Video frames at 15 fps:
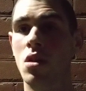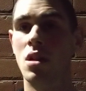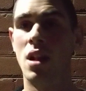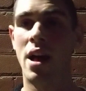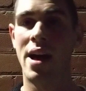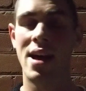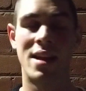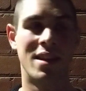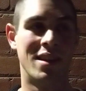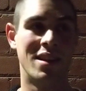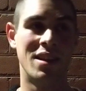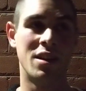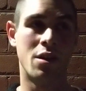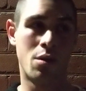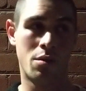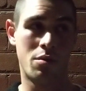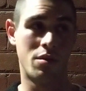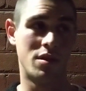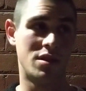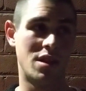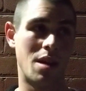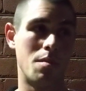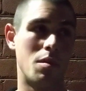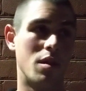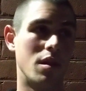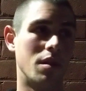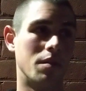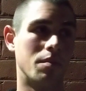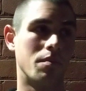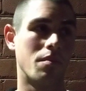online that are going through the same
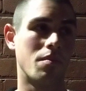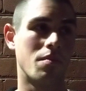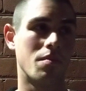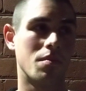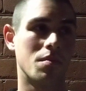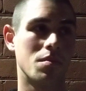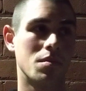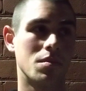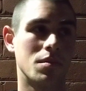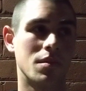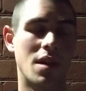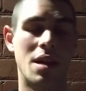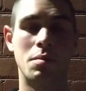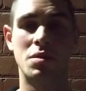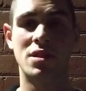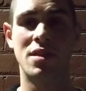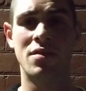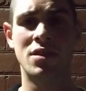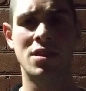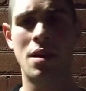thing and perceive the